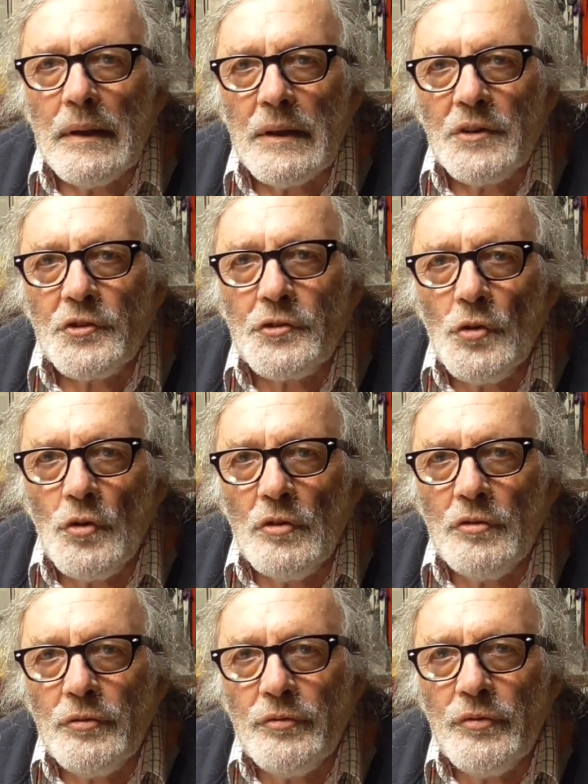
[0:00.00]
It's sort
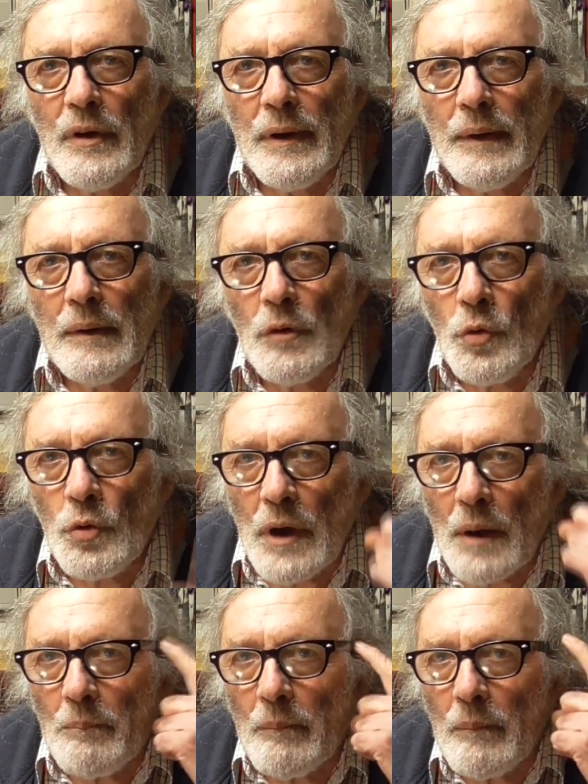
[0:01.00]
of
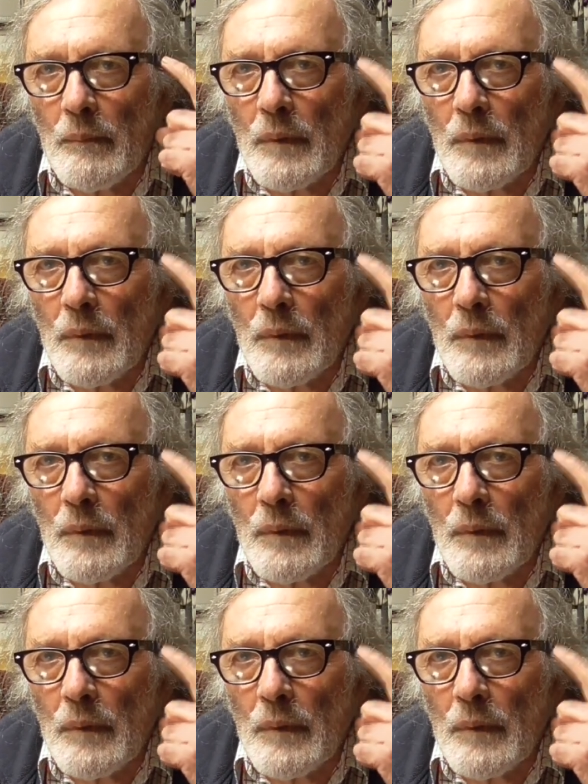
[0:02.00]
all up